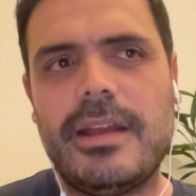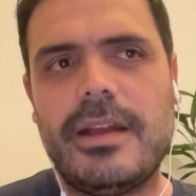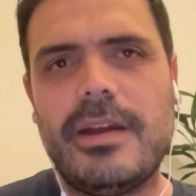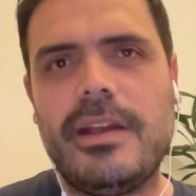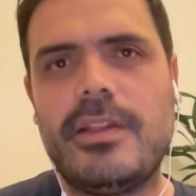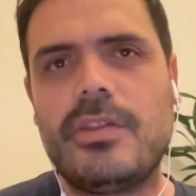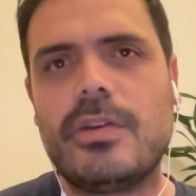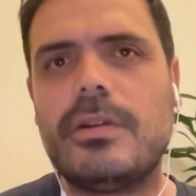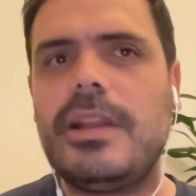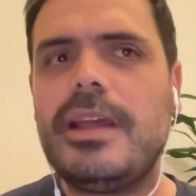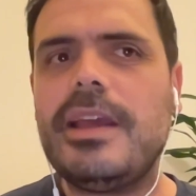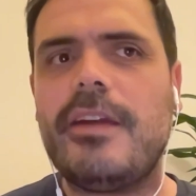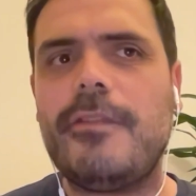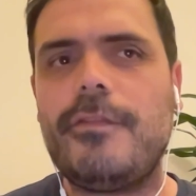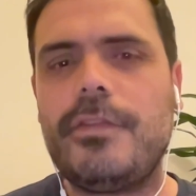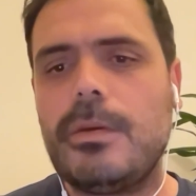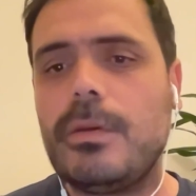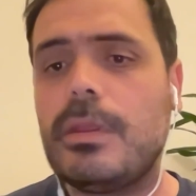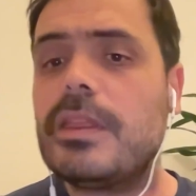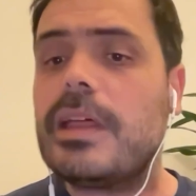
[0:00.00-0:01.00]
It's only a
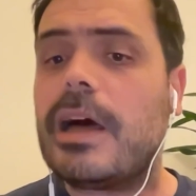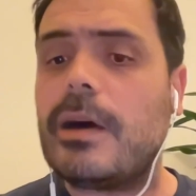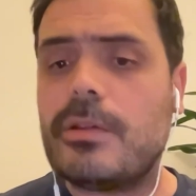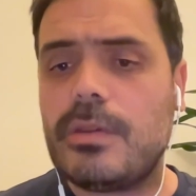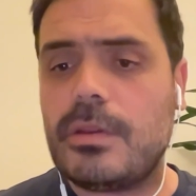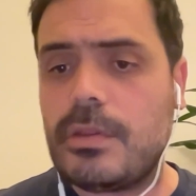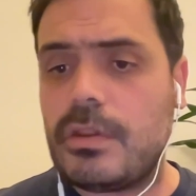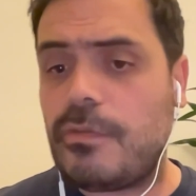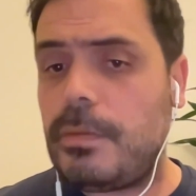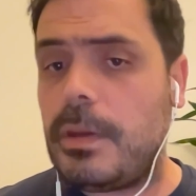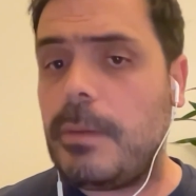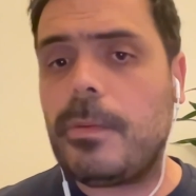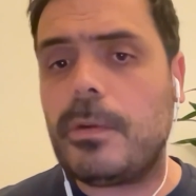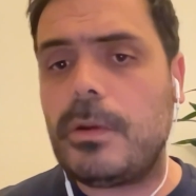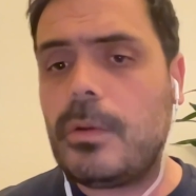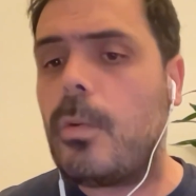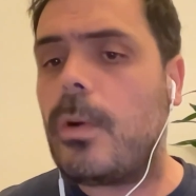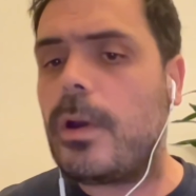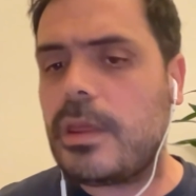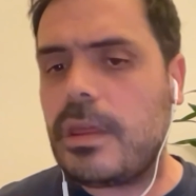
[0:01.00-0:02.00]
few thousands of
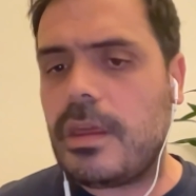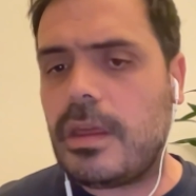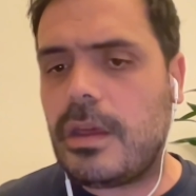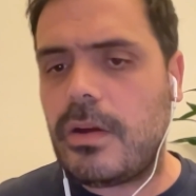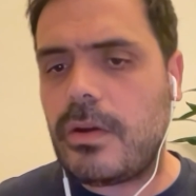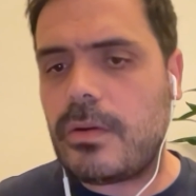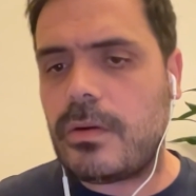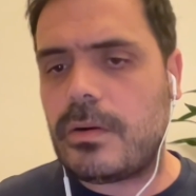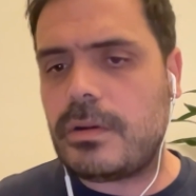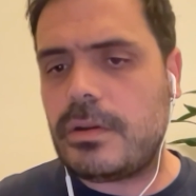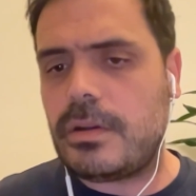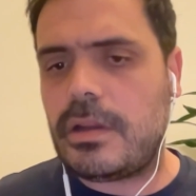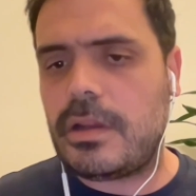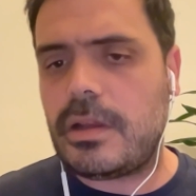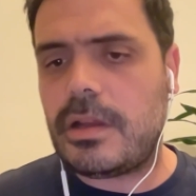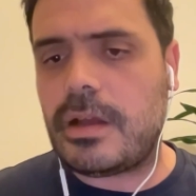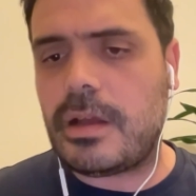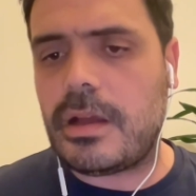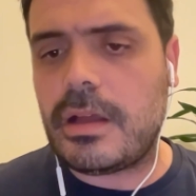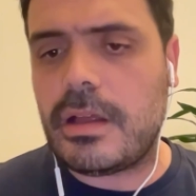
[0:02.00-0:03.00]
people working
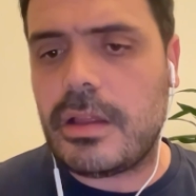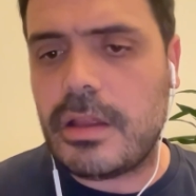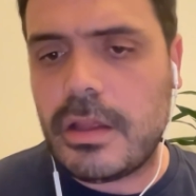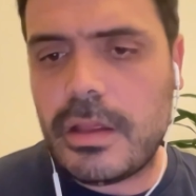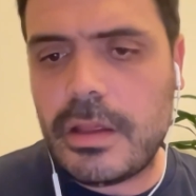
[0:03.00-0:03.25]
on